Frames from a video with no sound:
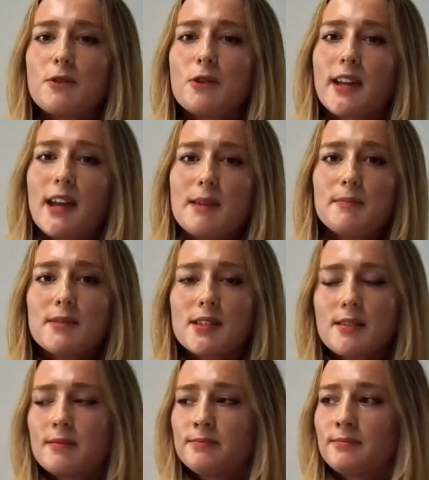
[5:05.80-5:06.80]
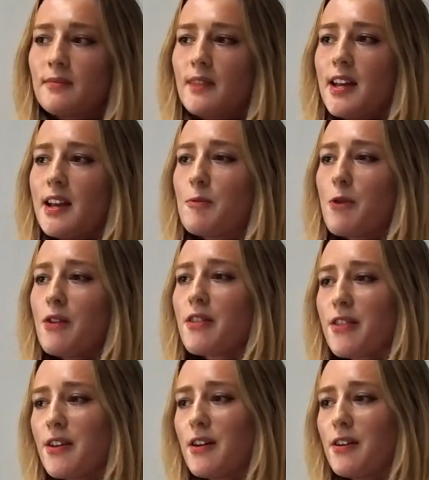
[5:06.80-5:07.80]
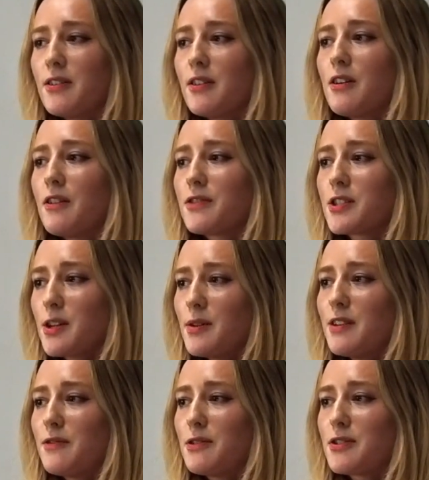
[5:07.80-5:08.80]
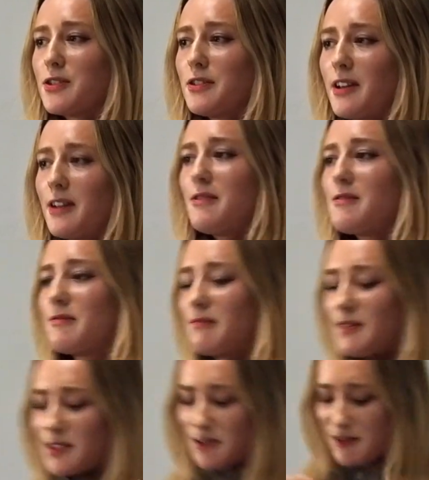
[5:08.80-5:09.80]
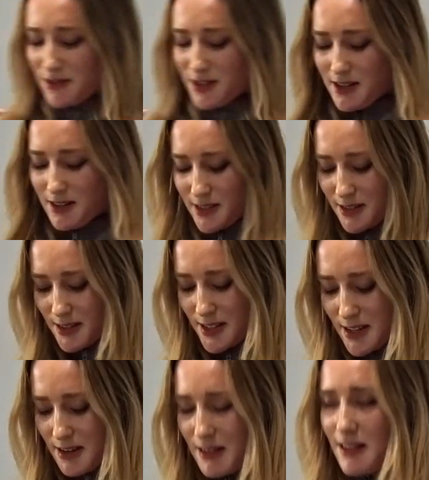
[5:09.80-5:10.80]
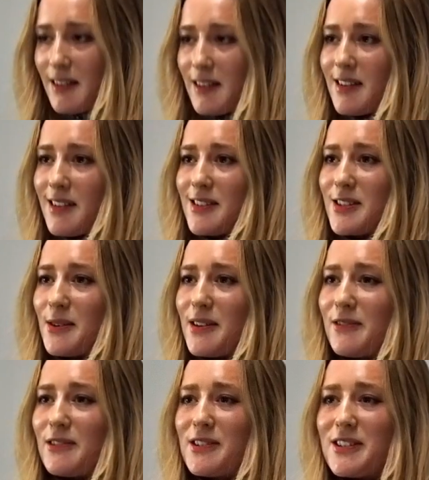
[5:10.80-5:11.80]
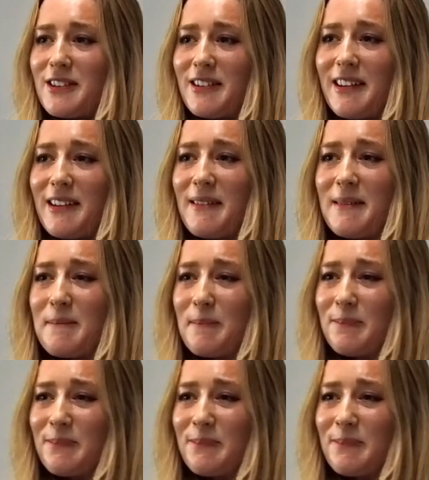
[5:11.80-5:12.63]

for games, and I'm 1/3 of So Evil Studio. Don't know if you guys can see So Evil Studio.